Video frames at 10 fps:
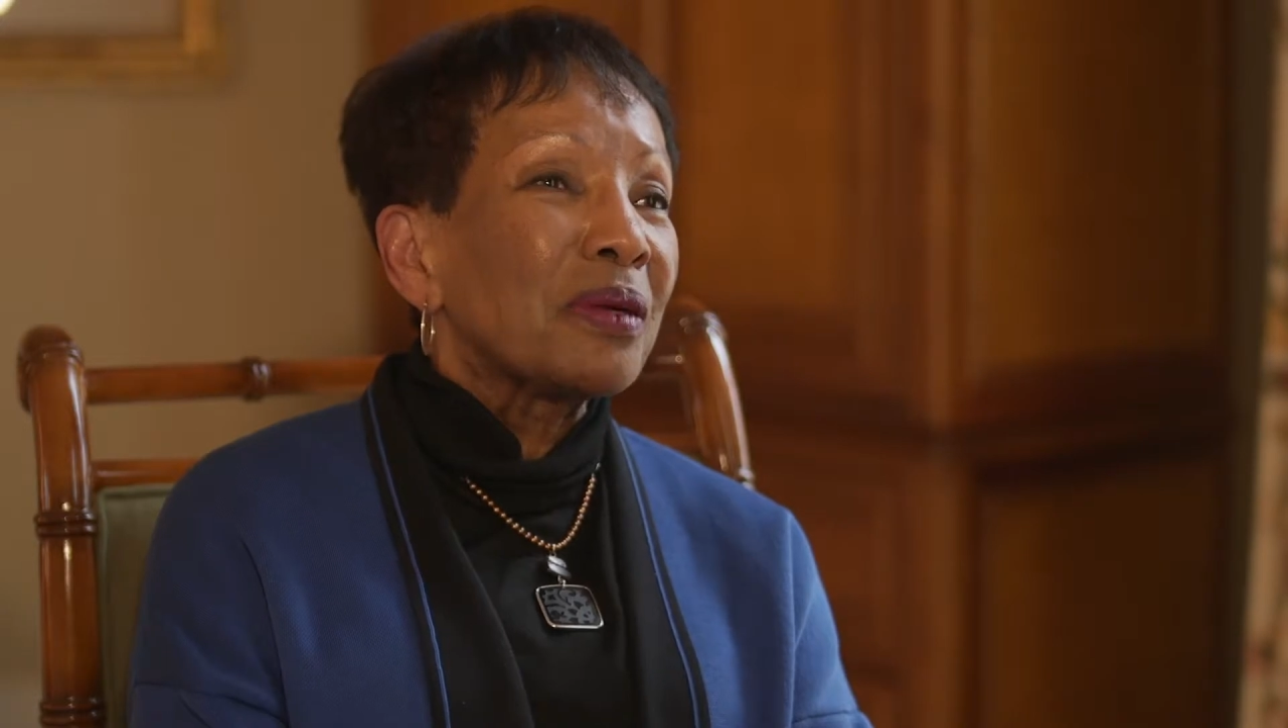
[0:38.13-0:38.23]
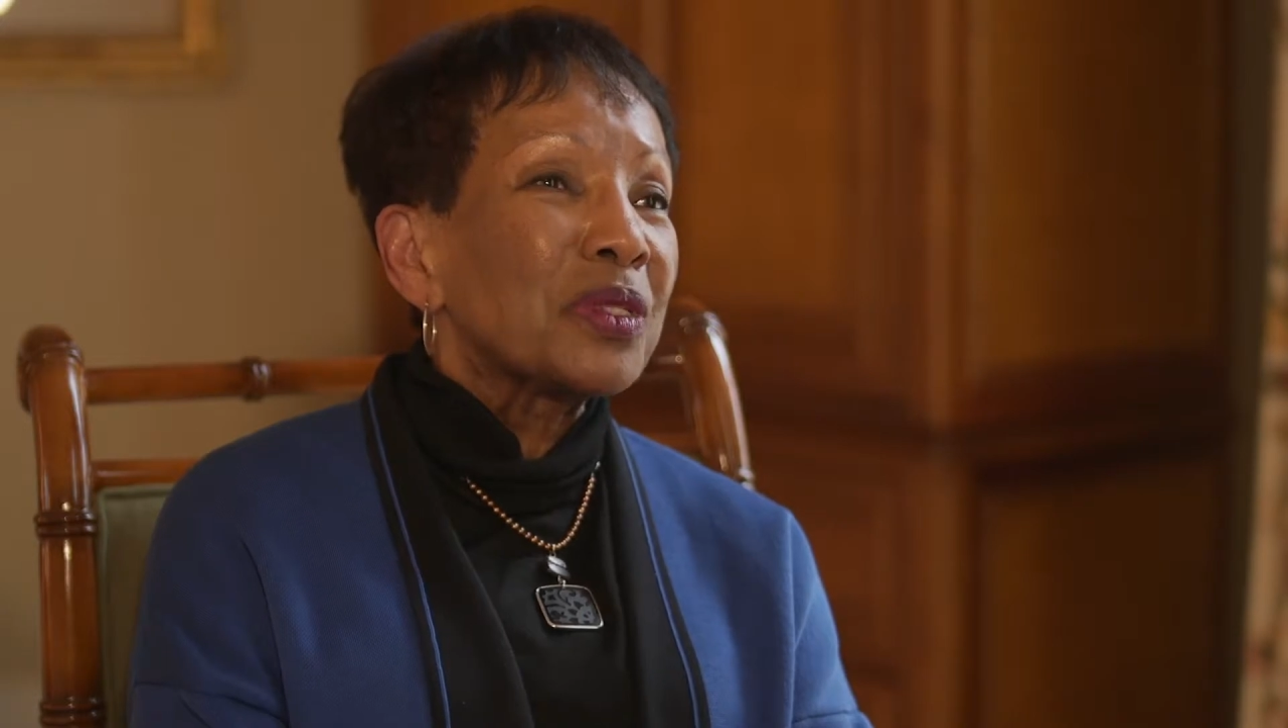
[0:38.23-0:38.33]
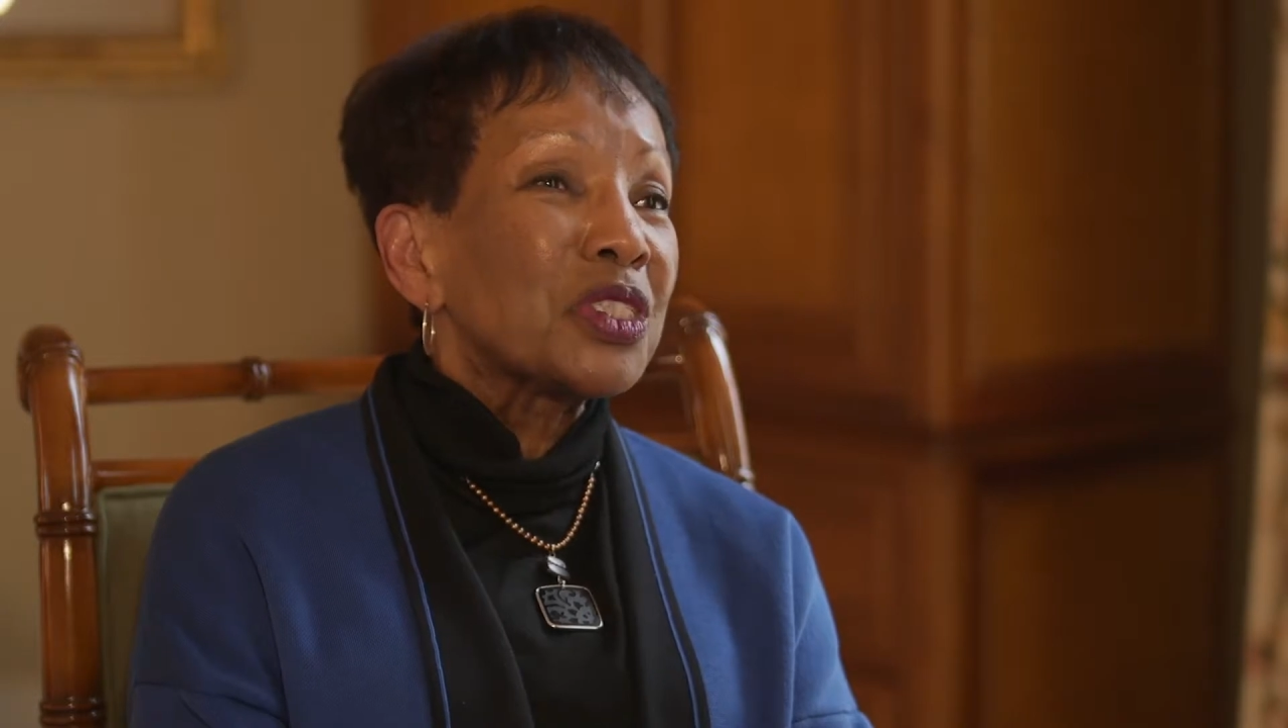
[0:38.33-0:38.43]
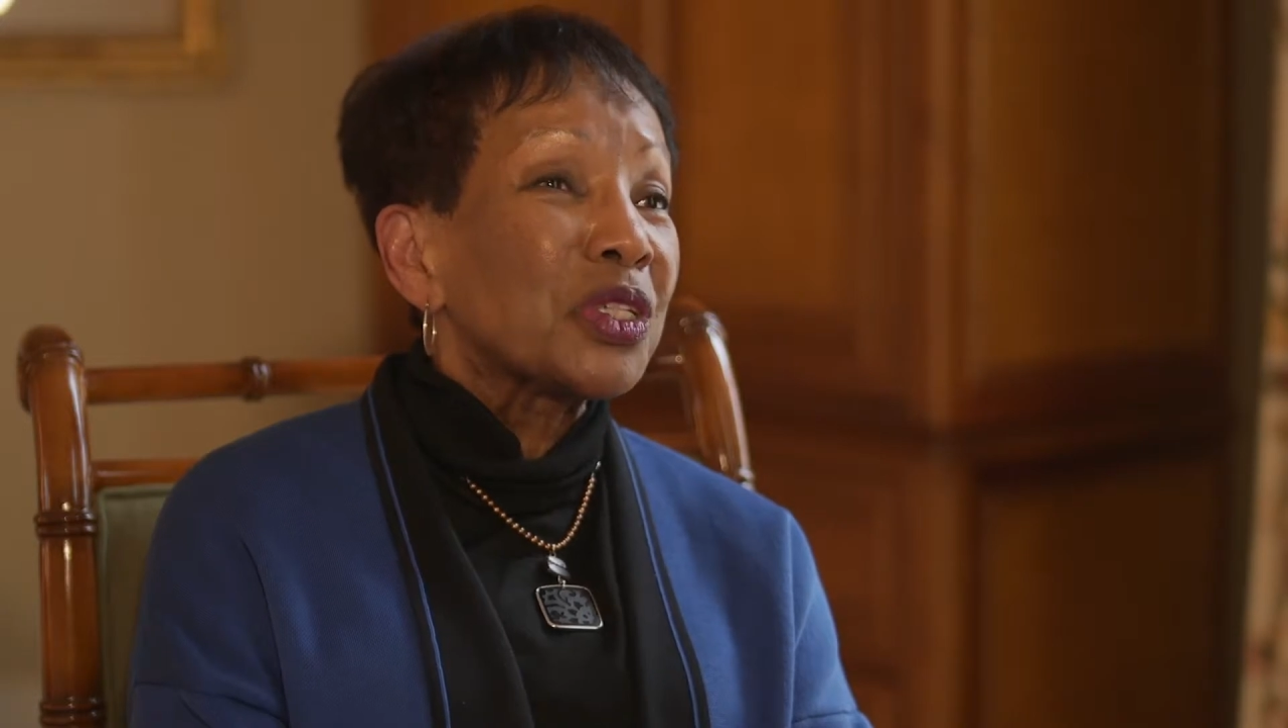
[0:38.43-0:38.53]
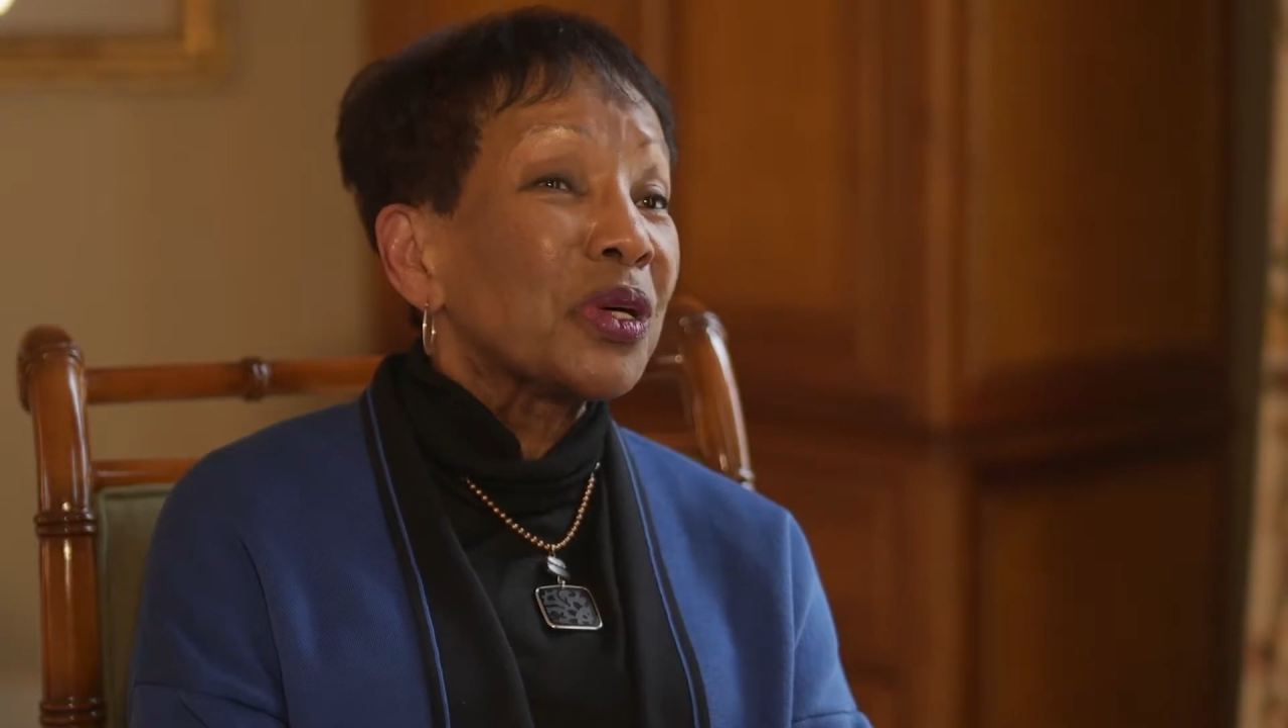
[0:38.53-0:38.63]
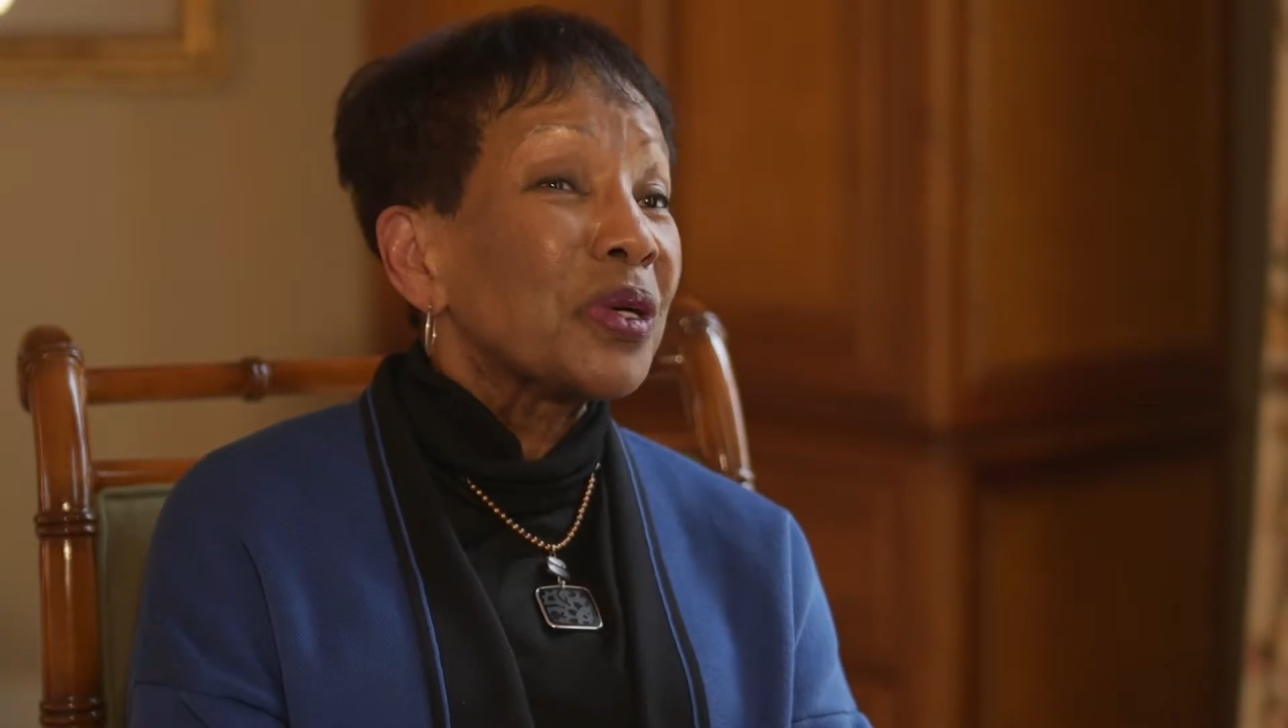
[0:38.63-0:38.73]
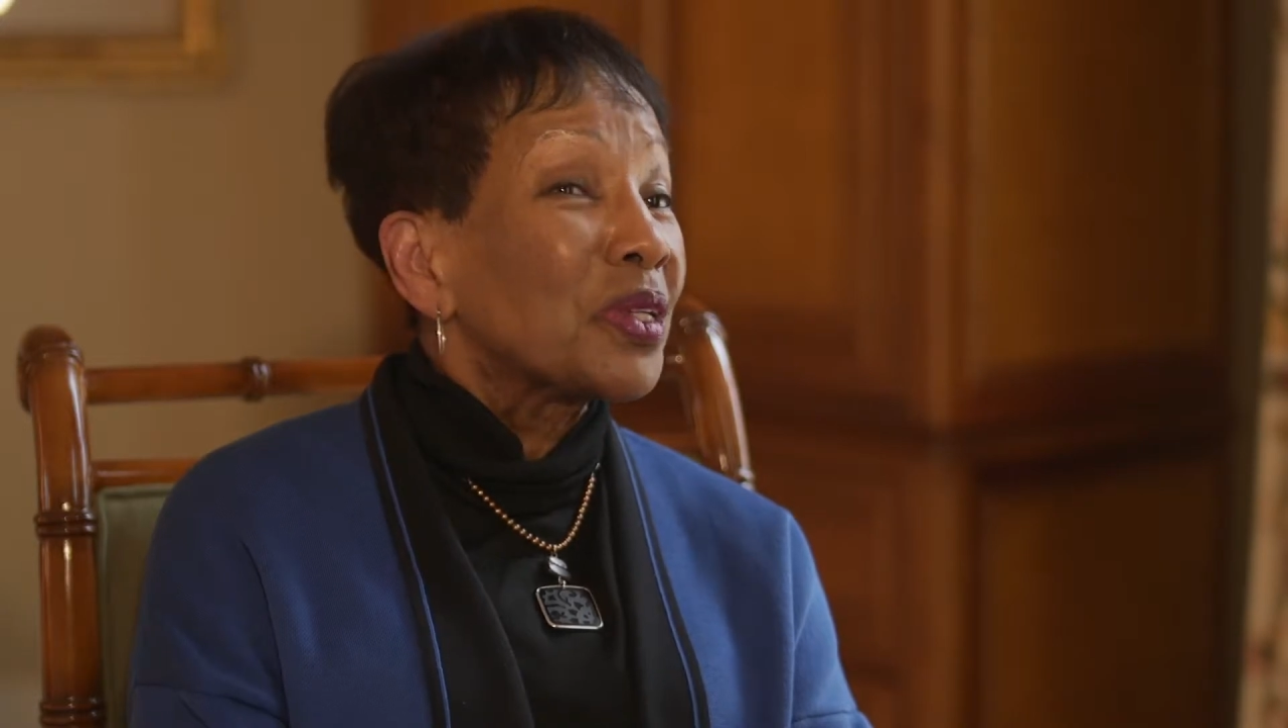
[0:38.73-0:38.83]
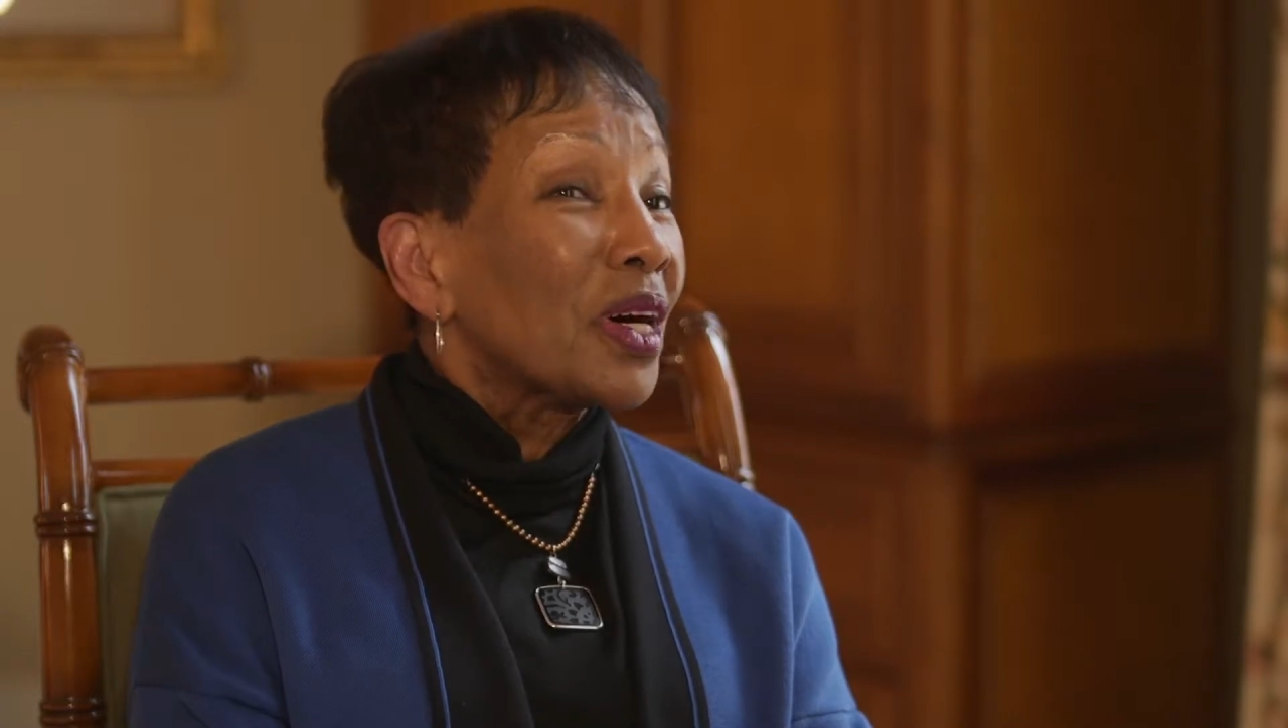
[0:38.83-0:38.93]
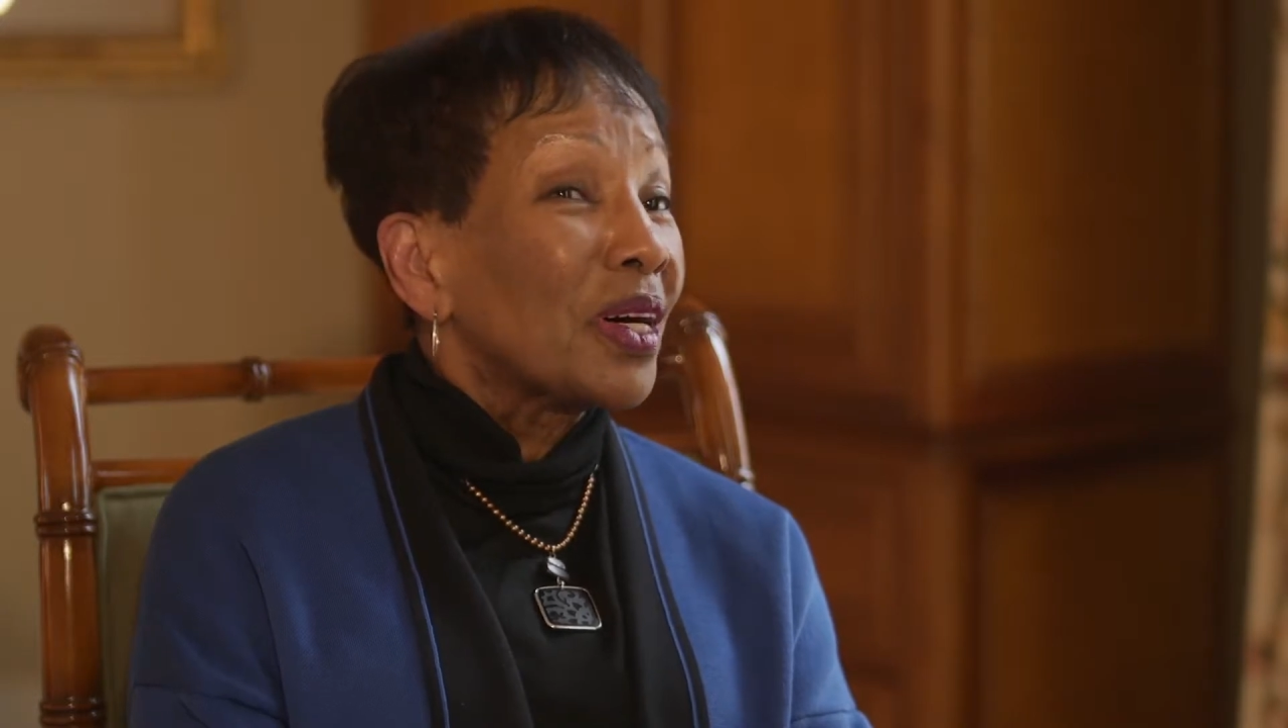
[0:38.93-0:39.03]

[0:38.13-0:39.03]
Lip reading: which occurred